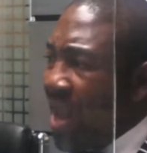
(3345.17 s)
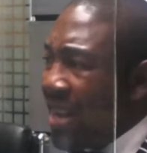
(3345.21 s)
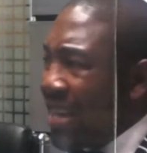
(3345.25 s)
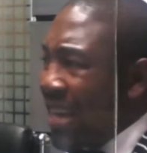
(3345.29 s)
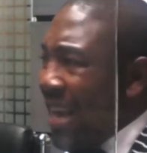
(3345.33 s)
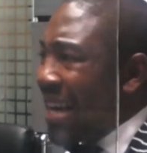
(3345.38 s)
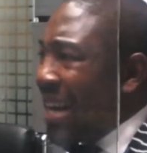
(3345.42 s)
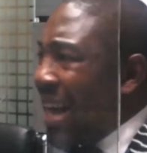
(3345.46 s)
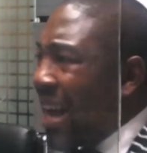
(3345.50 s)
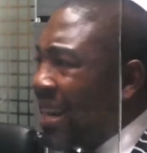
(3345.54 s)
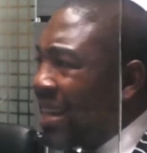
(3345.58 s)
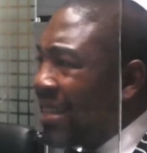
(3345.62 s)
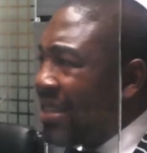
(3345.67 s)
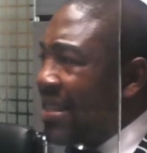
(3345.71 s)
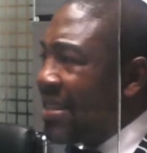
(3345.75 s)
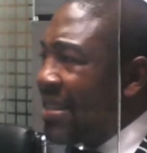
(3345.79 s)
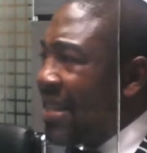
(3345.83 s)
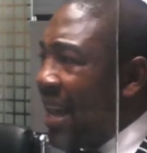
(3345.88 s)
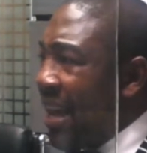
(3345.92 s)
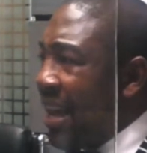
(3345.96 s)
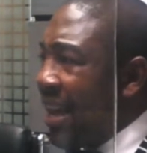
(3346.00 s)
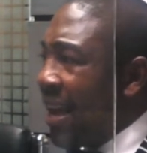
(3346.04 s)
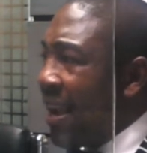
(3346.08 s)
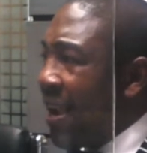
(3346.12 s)
Yeah, can it
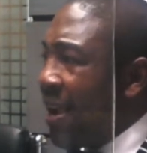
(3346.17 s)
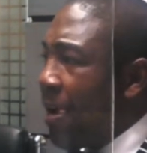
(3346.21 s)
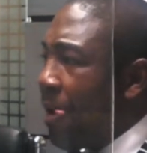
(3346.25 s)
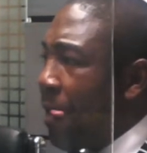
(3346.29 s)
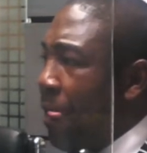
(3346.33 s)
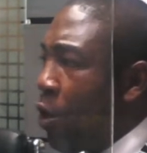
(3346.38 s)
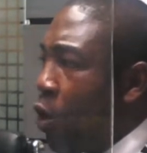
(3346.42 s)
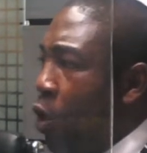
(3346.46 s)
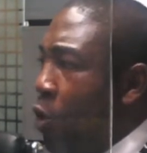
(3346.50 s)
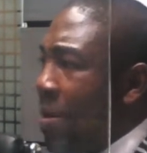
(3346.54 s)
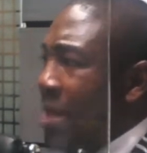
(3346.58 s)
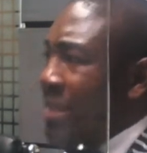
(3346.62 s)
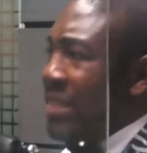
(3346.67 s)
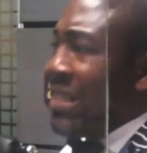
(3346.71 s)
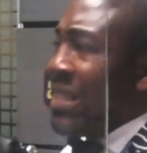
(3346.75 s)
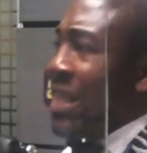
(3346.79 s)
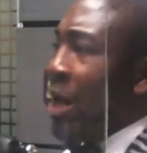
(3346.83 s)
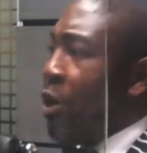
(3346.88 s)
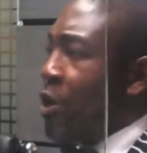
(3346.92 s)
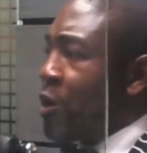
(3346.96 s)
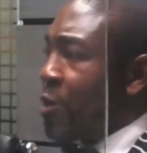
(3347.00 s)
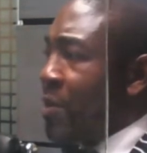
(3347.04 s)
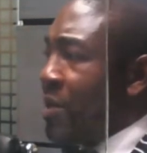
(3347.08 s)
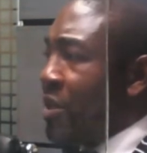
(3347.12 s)
say Uber
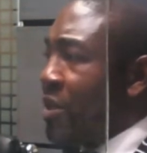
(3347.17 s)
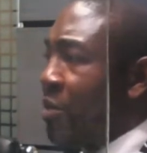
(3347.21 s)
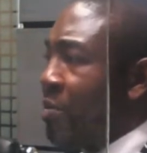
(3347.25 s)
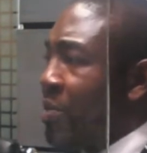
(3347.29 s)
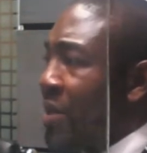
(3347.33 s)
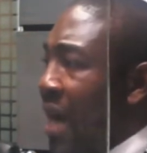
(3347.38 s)
Shia hospital